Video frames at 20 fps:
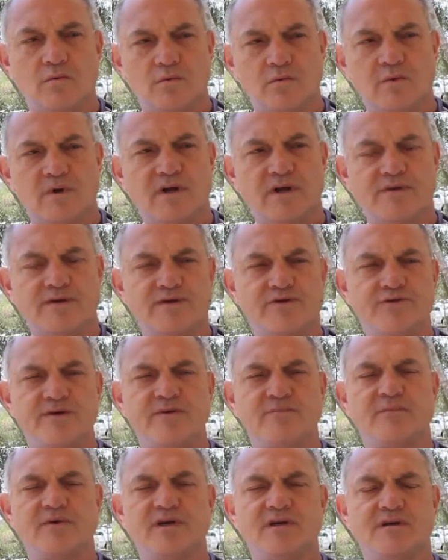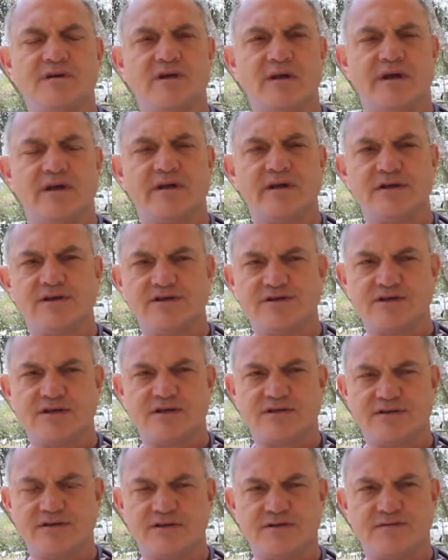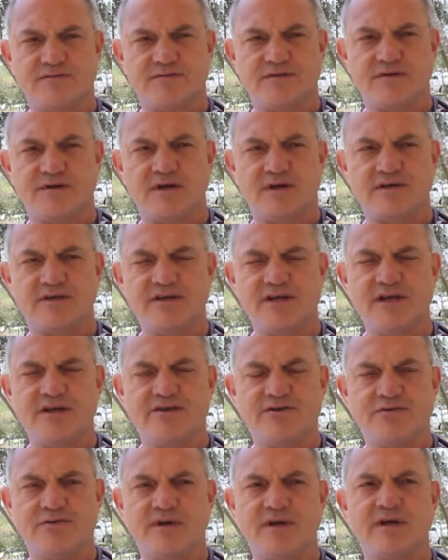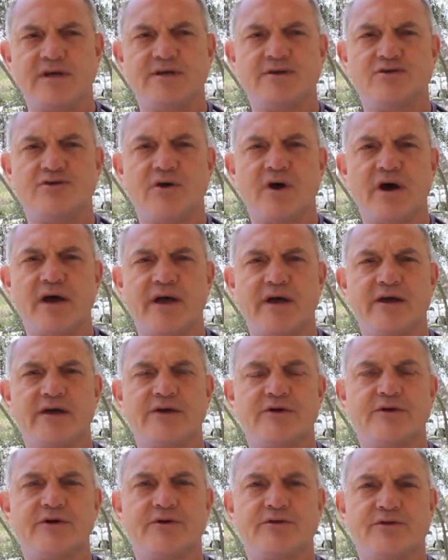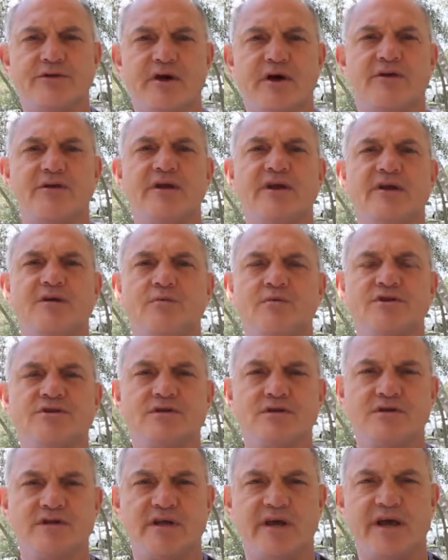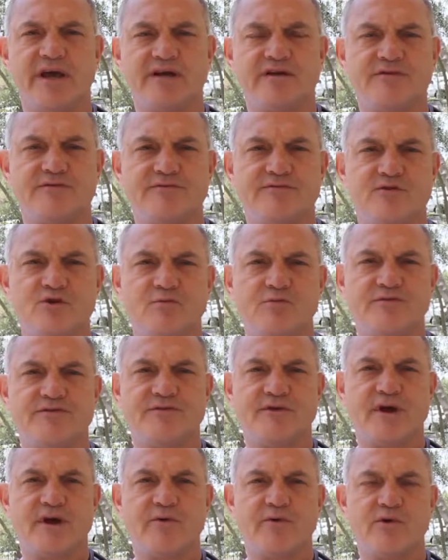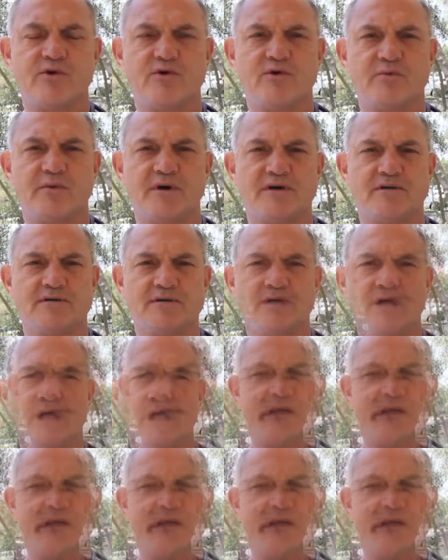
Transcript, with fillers: Well, the treatment uh, consists of uh, T3 triiodothyronine, which is the active form of thyroid hormone.